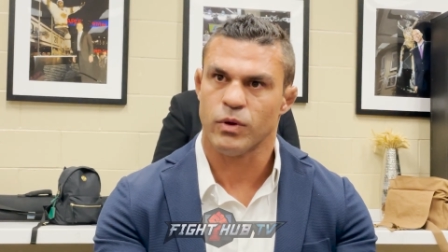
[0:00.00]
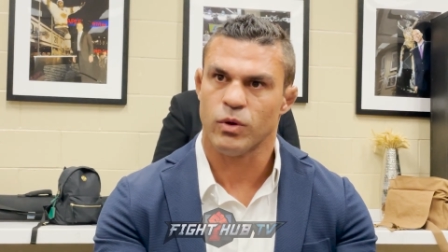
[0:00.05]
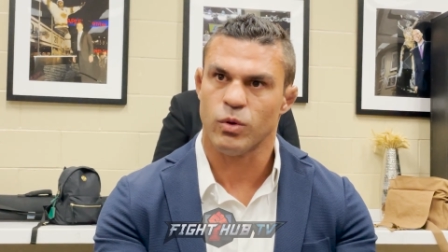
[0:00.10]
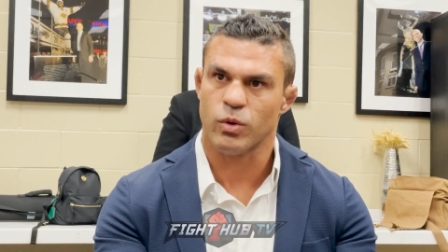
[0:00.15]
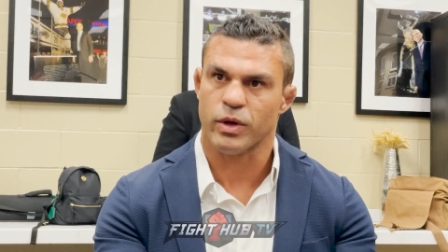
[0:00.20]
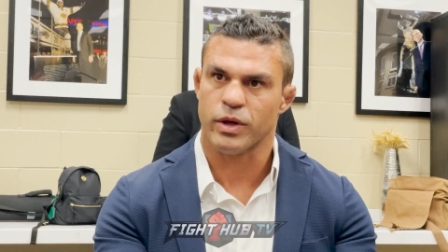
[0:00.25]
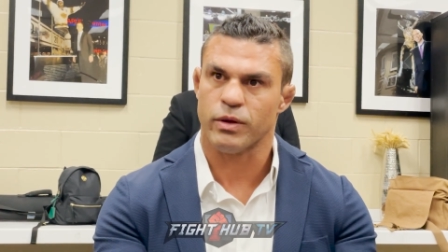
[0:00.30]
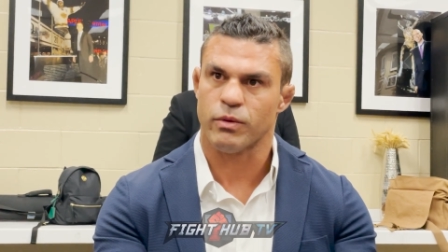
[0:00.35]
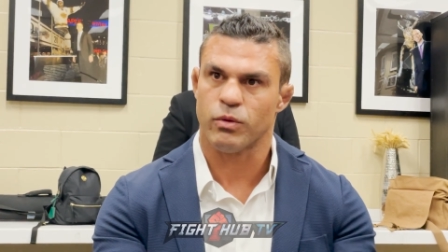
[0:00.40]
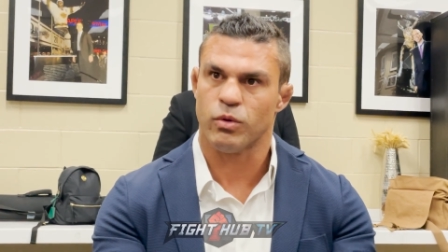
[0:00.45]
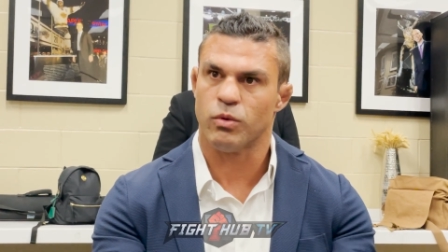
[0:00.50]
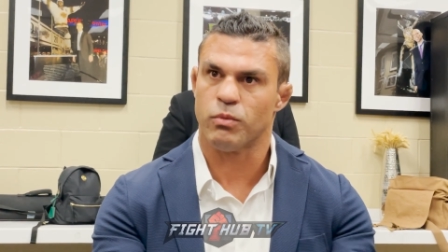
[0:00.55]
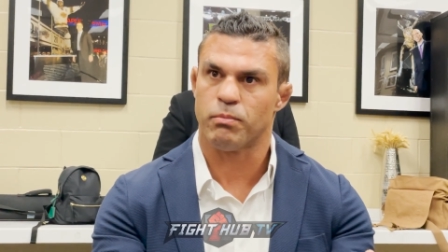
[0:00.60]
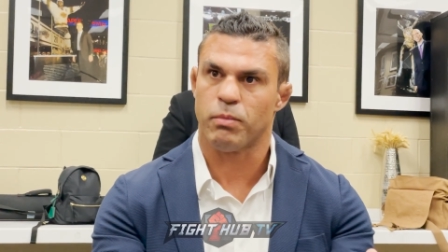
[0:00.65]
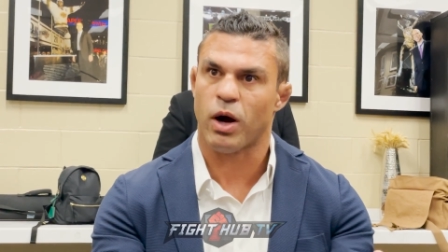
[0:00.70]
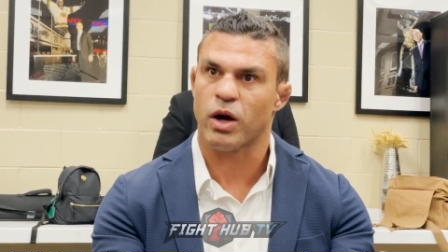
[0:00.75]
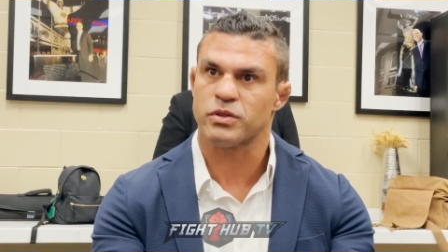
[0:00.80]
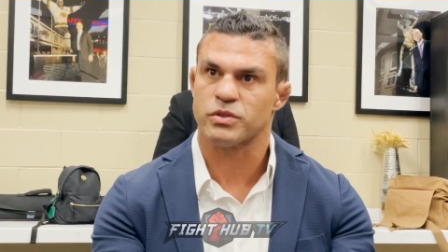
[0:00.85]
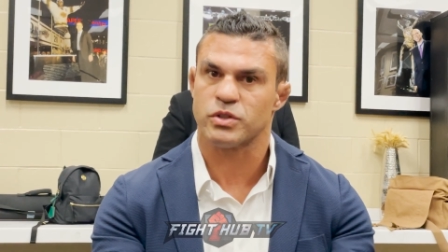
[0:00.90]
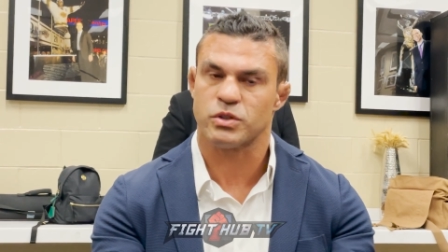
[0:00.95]
who
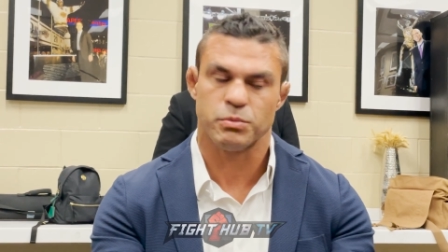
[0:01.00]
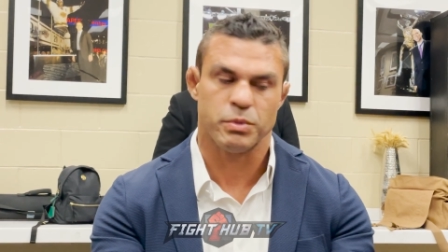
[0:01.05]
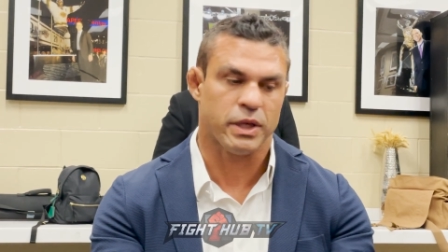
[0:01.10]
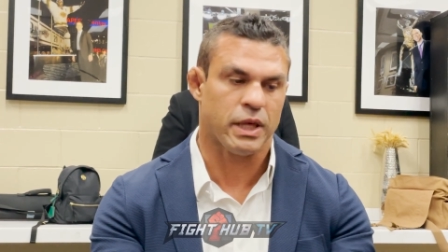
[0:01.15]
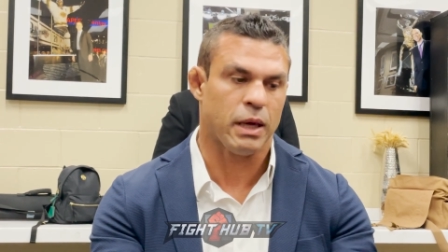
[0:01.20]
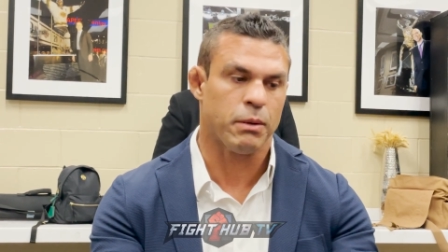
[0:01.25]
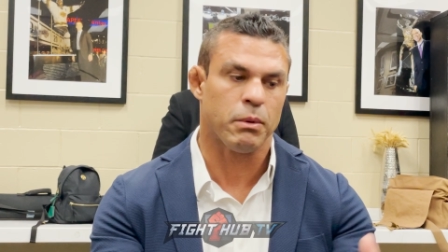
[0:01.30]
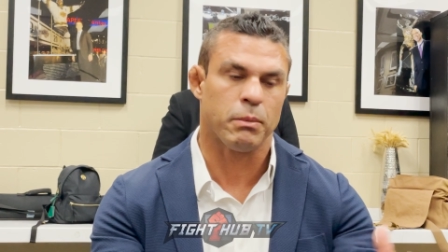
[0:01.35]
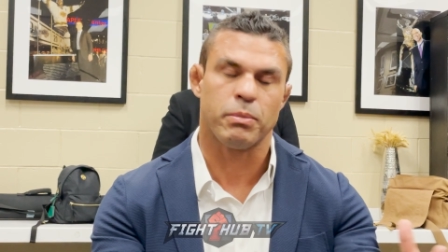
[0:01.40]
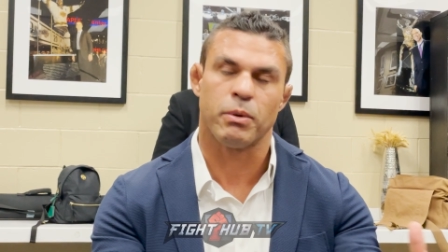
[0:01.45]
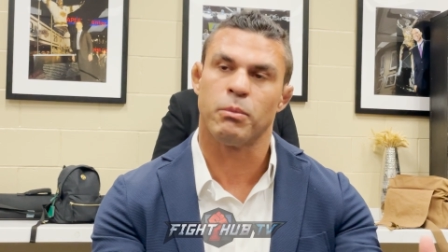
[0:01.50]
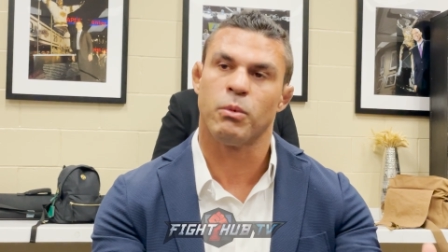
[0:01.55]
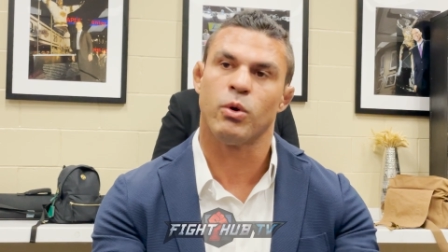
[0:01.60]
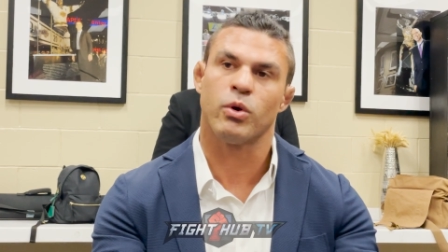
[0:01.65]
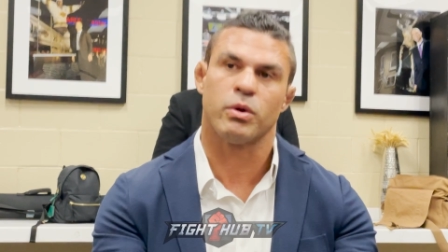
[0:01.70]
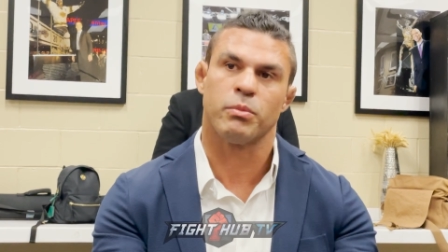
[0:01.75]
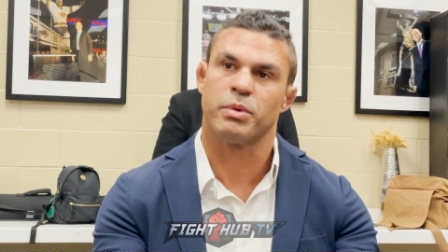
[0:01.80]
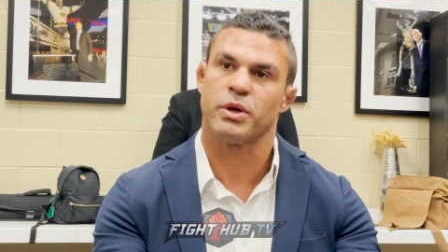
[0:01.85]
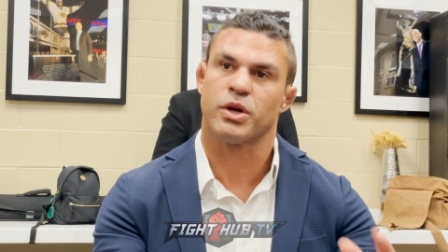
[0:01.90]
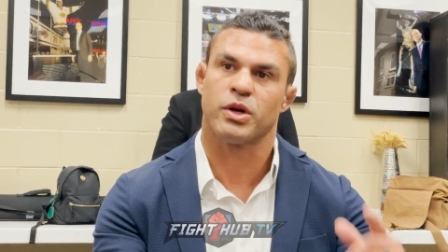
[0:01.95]
boxers became a
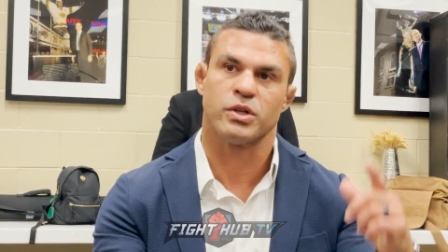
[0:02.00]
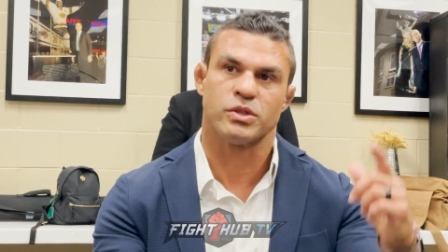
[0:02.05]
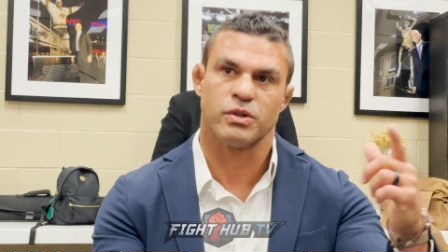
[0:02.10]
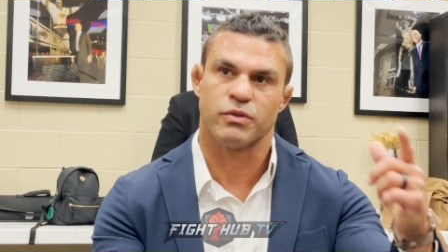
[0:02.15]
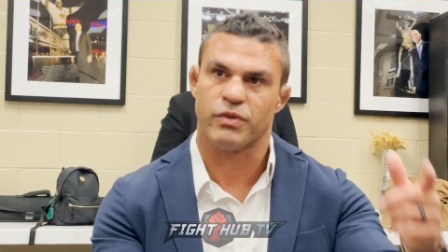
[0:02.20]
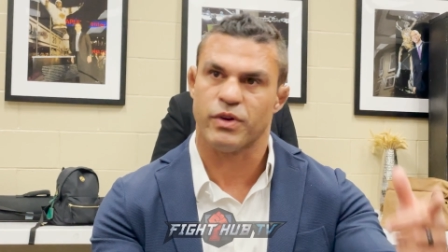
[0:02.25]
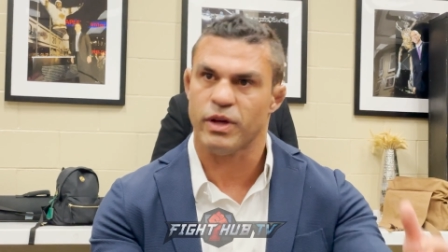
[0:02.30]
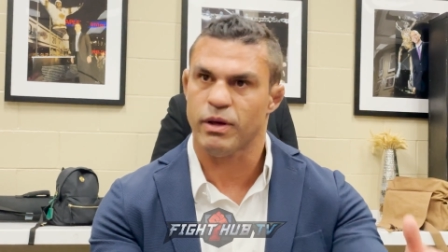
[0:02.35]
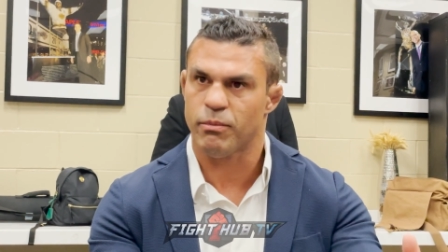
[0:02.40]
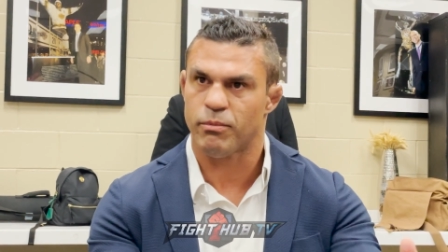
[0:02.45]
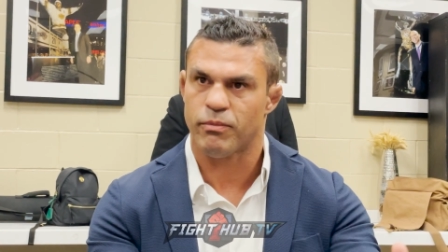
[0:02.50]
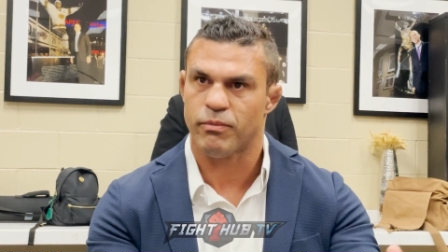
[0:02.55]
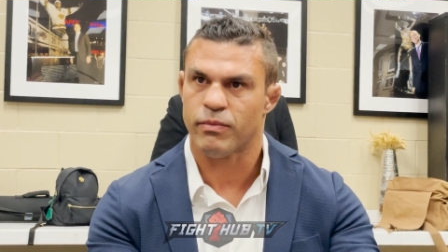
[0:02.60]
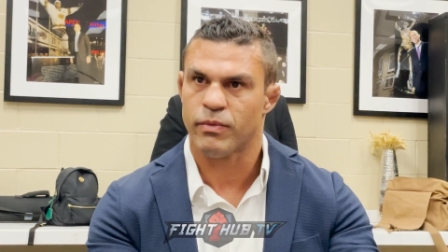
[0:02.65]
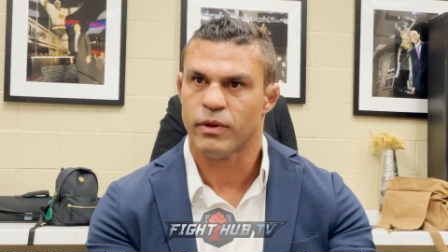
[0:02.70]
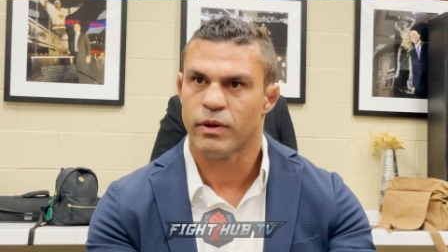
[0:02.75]
promoter because of him.